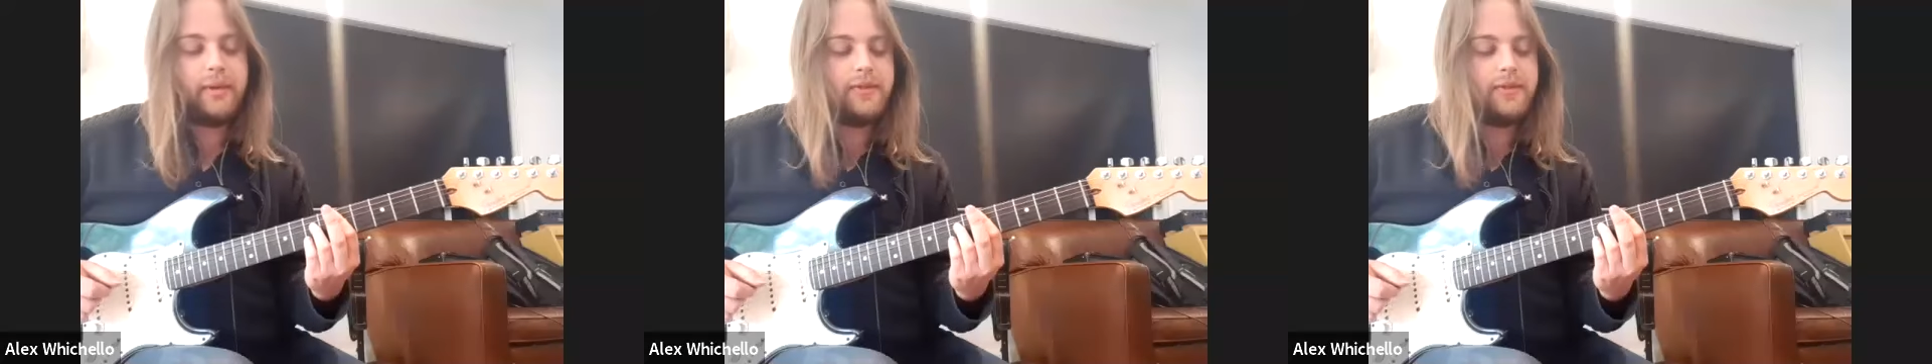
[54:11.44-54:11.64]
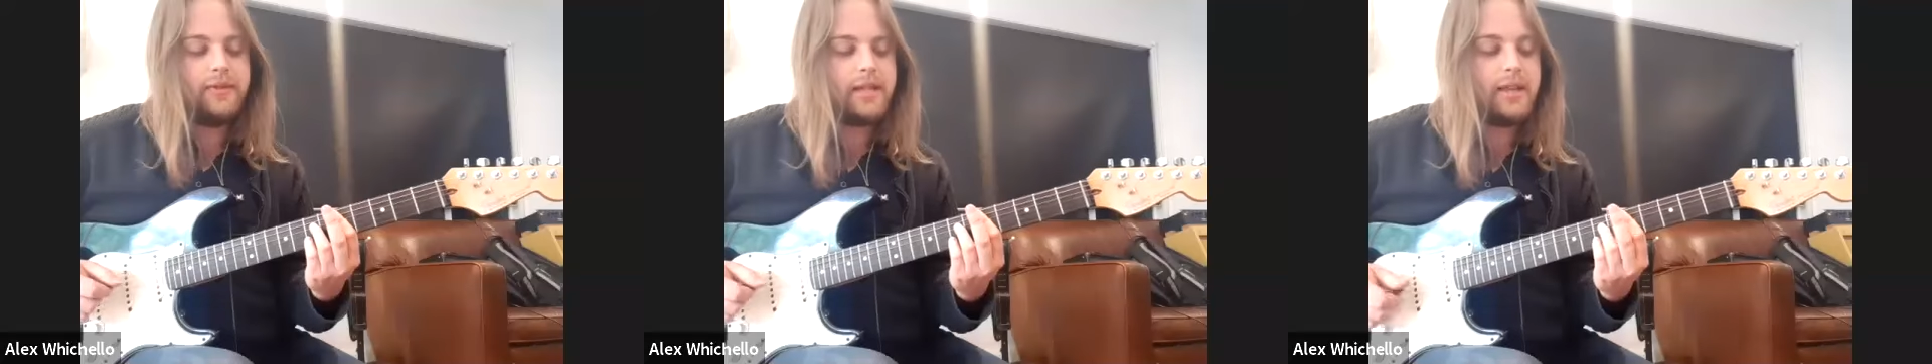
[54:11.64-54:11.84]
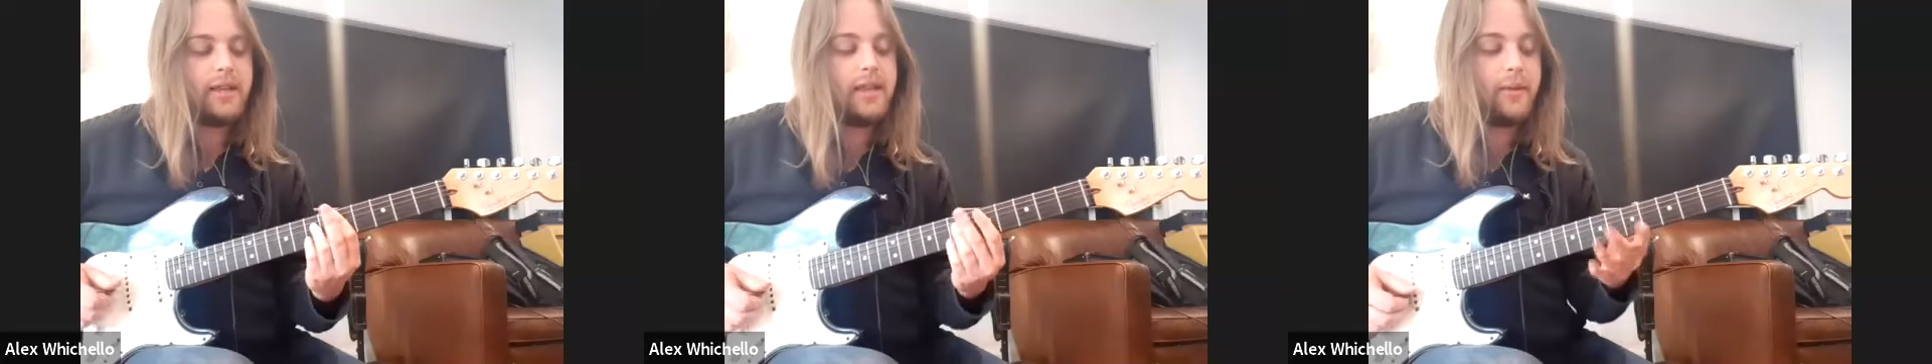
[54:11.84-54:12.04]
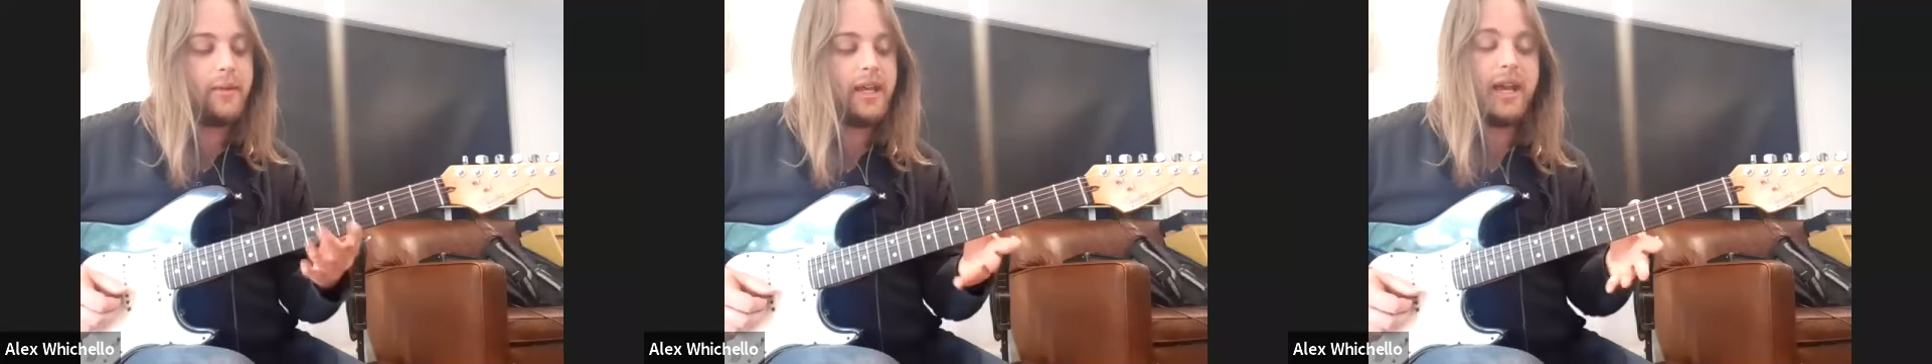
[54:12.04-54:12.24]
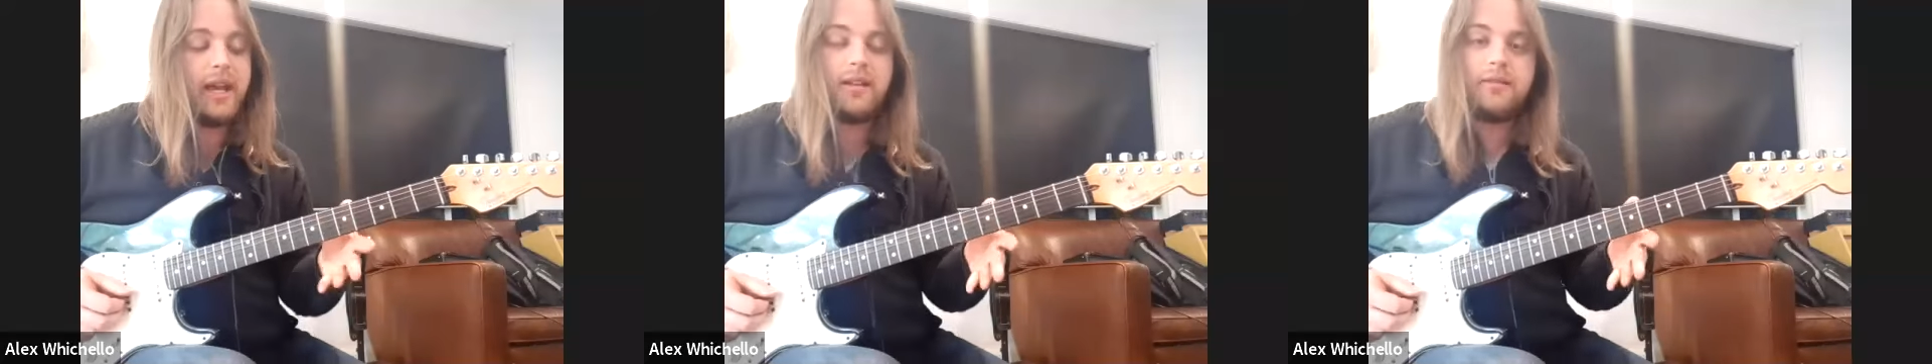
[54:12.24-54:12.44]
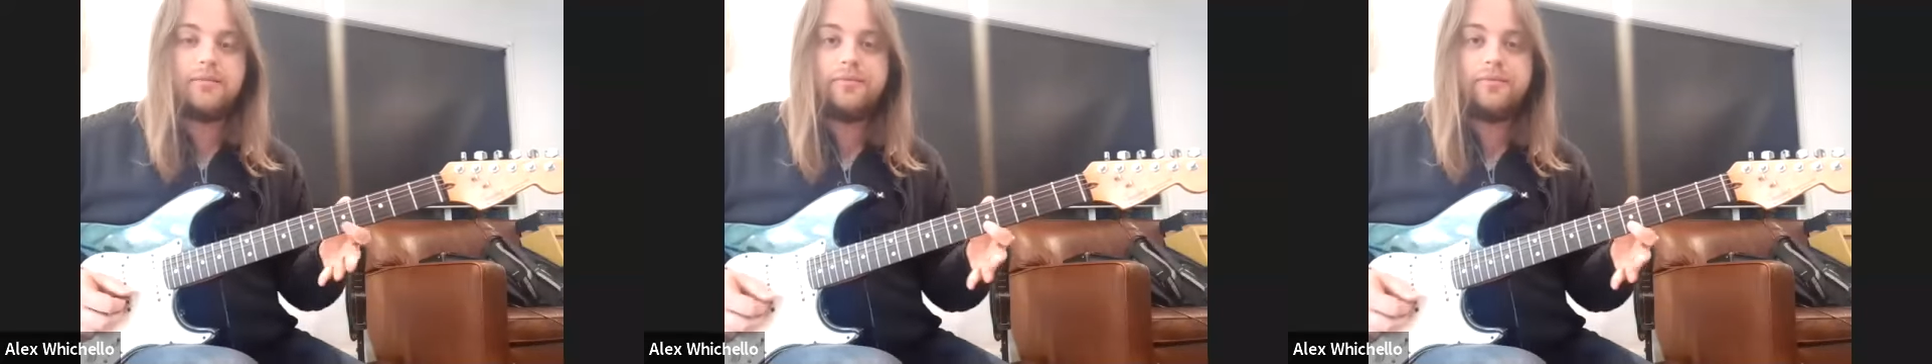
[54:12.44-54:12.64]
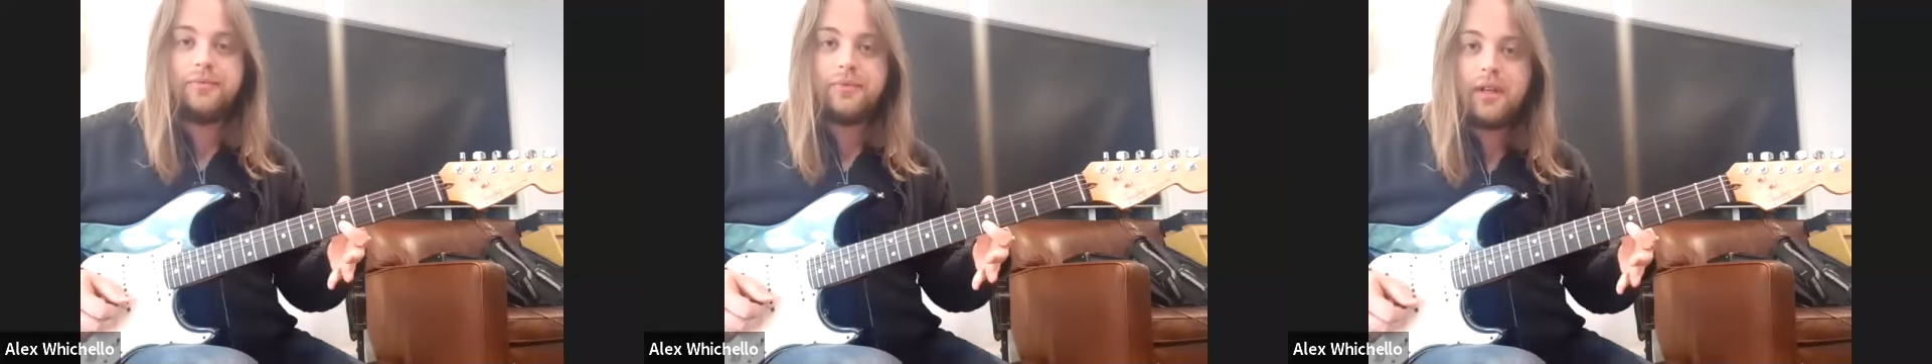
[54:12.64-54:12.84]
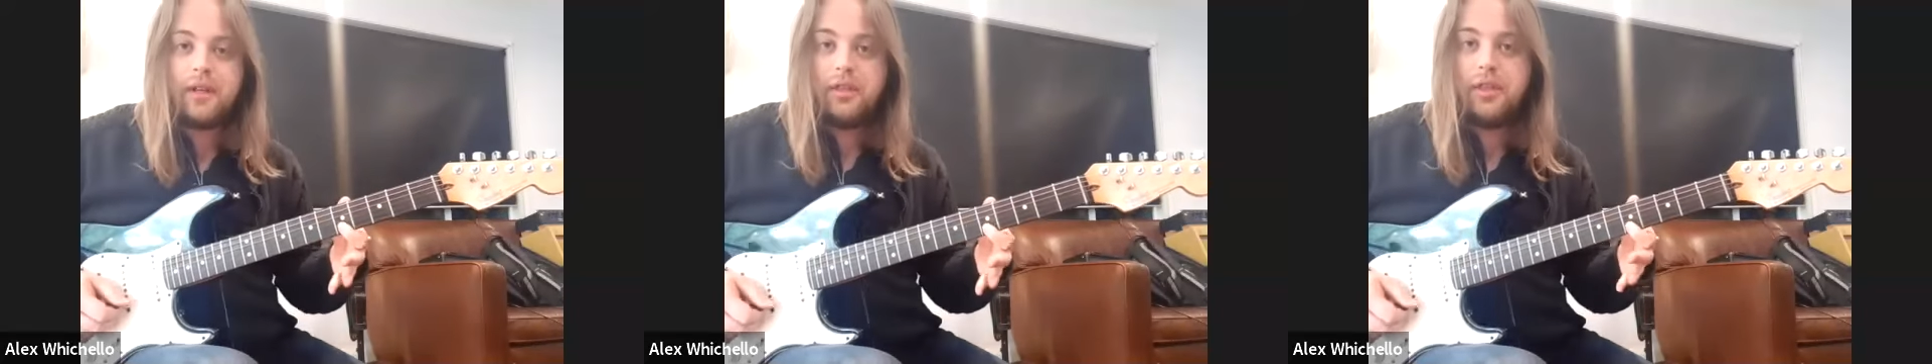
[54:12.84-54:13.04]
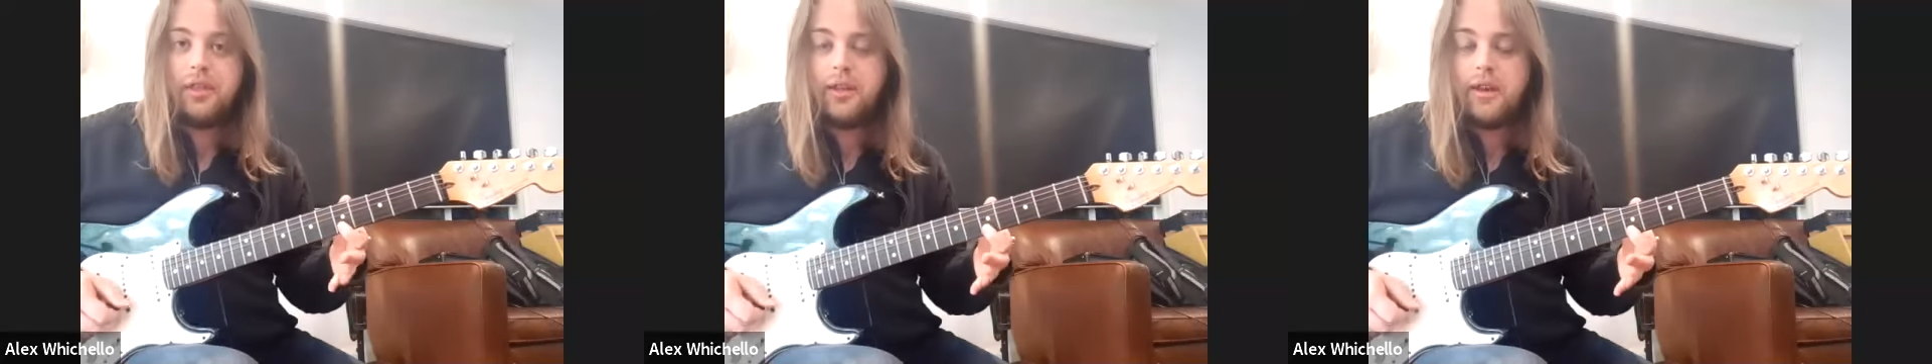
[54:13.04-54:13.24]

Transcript: against that. Then we get the